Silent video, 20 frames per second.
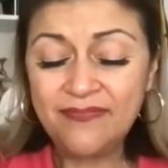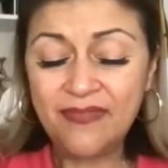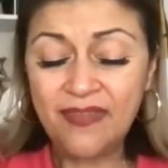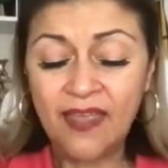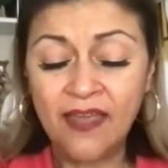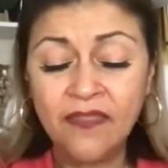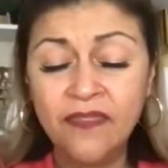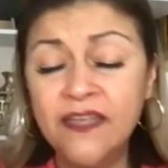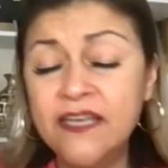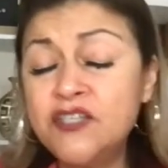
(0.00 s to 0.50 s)

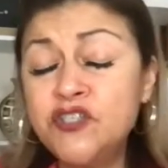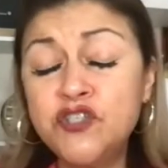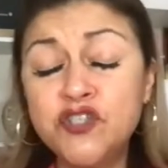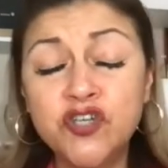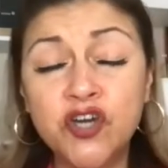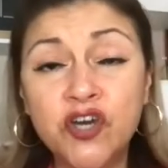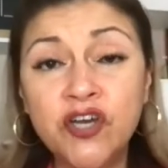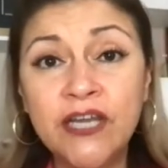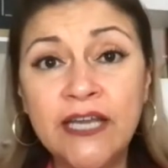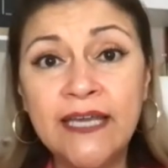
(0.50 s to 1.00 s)
this
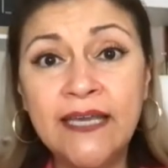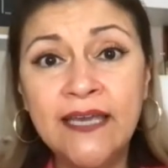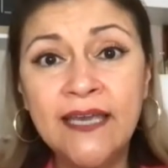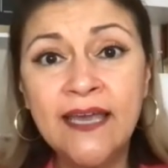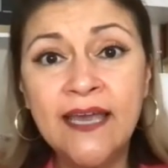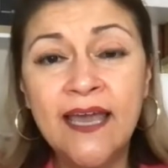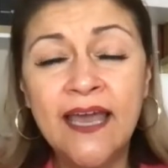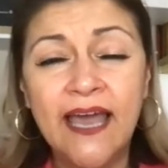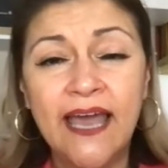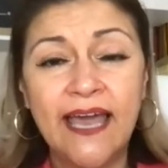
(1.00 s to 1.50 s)
journey
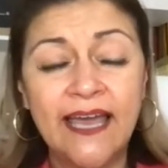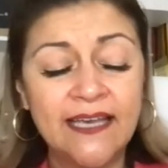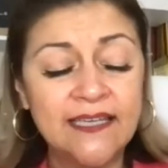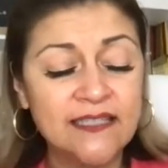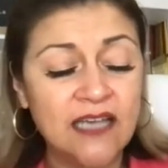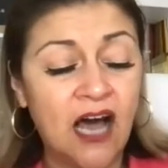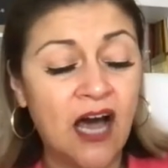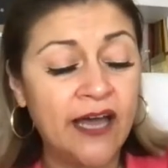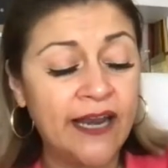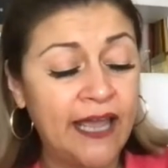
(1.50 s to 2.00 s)
is
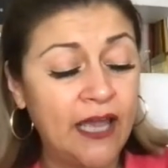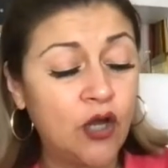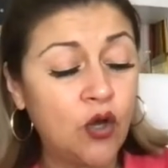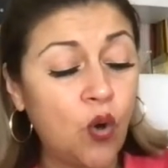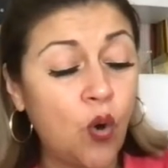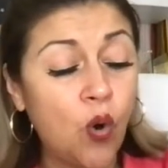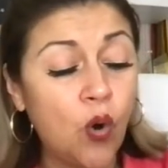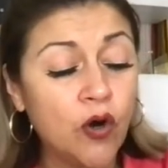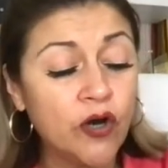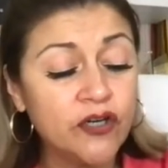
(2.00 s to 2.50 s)
on a
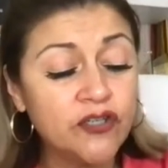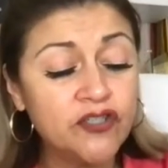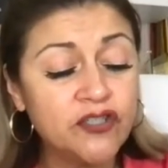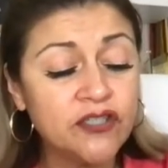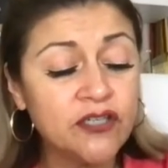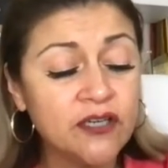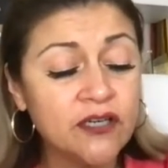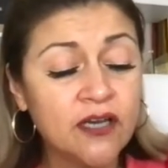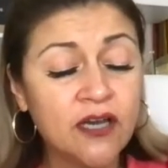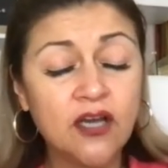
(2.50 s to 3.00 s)

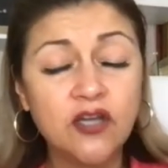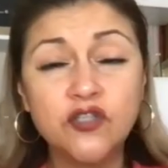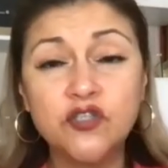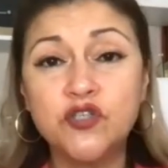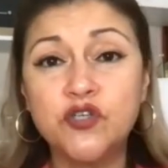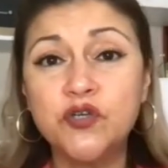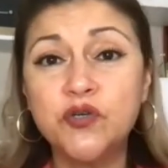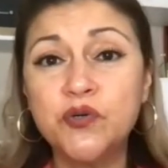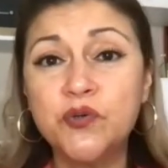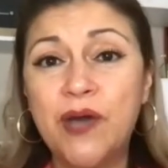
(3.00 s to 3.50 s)
course
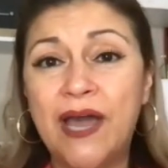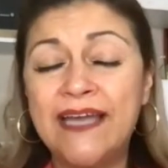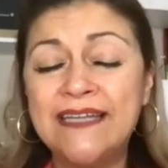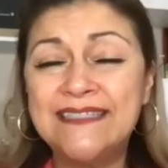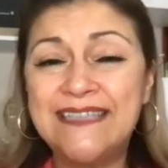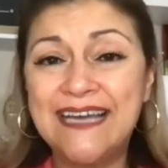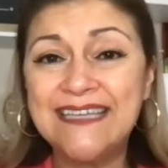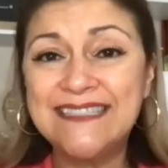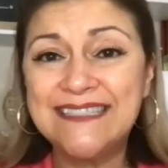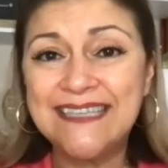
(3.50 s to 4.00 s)
to a
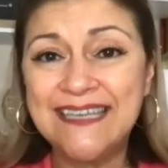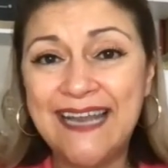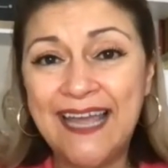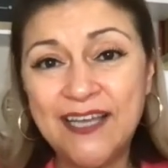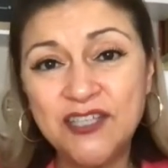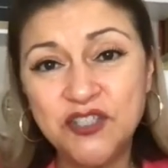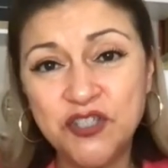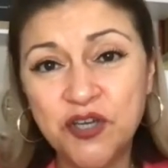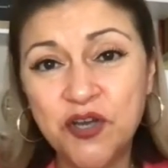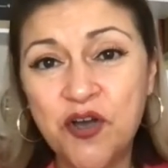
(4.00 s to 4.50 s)

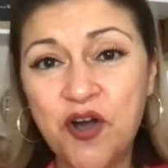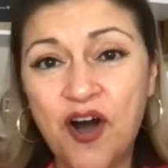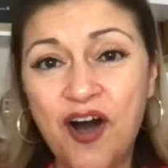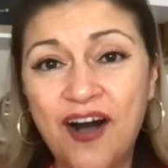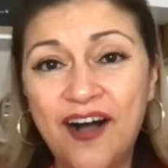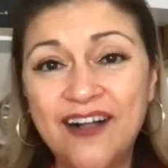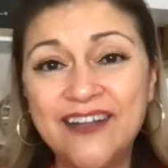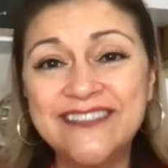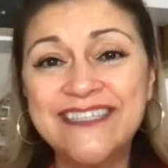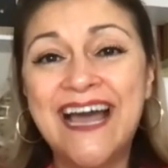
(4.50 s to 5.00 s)
destination
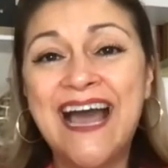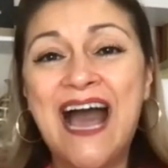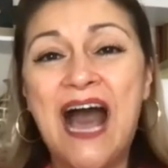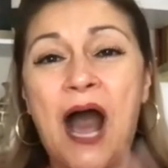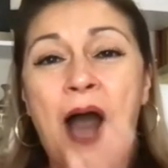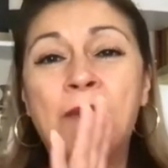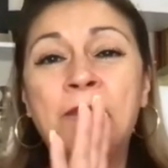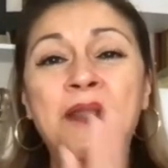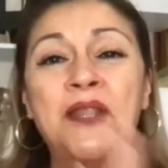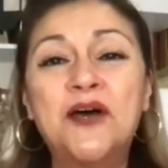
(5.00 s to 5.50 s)
called
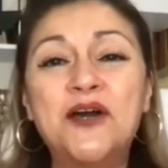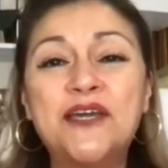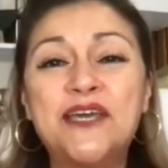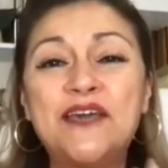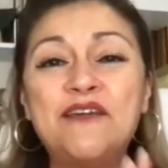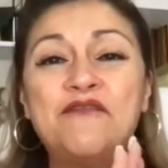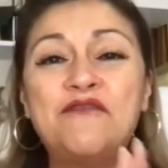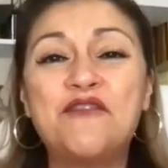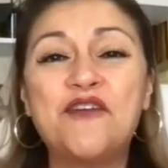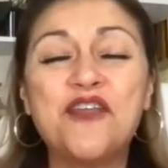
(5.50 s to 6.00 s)
I'm
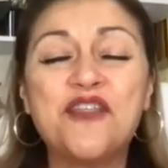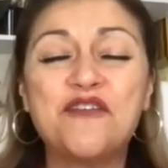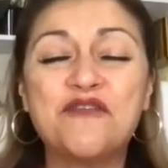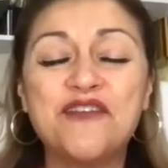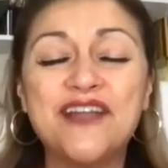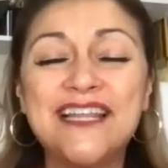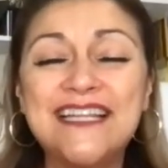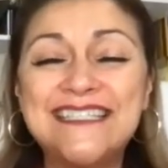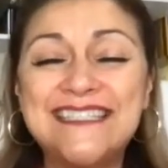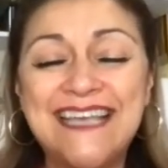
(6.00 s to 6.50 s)
looking for the
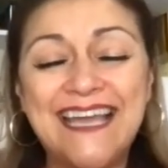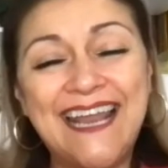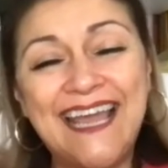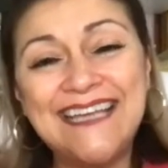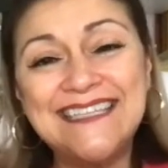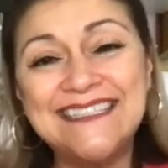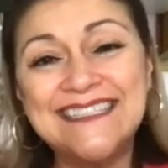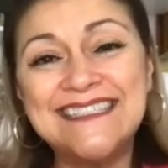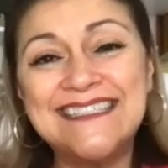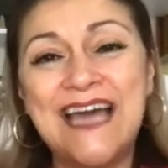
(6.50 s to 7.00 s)
real estate
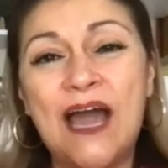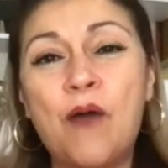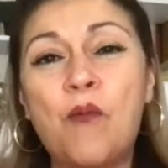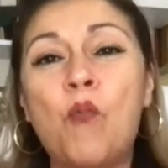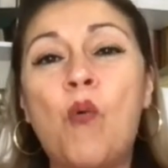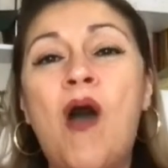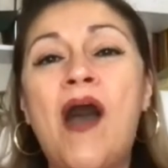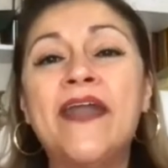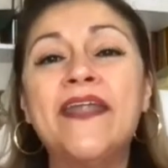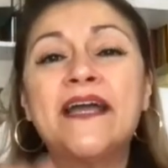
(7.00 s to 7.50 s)
agents that
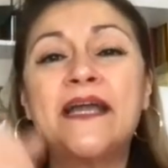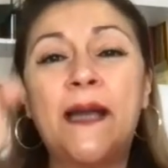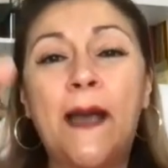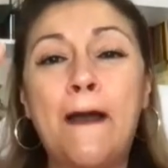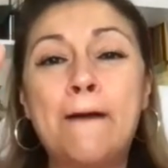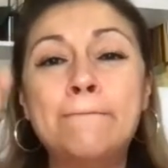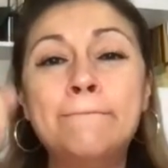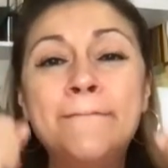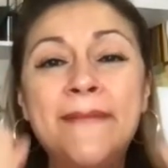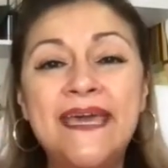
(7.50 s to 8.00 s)
want to
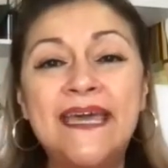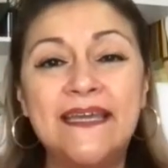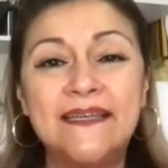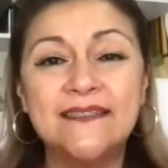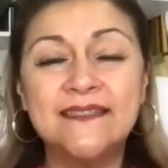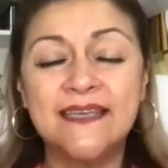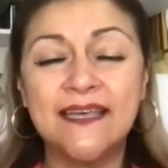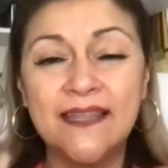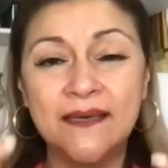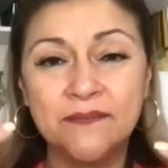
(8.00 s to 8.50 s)
commit
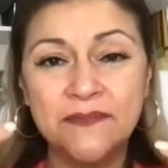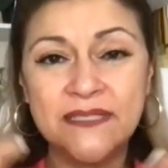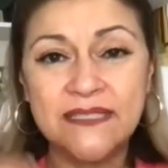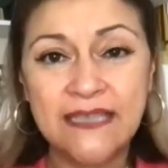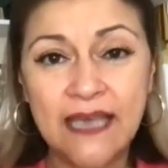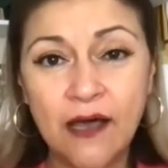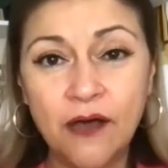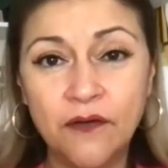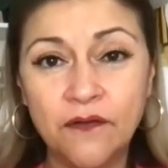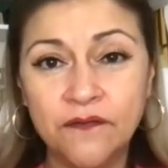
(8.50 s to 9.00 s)
to
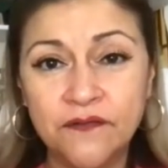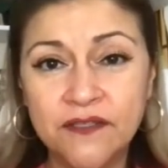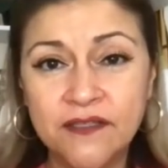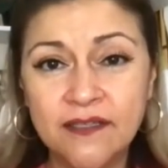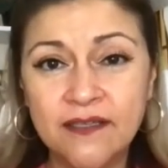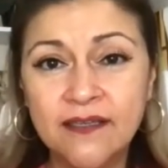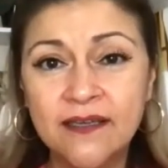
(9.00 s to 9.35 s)
themselves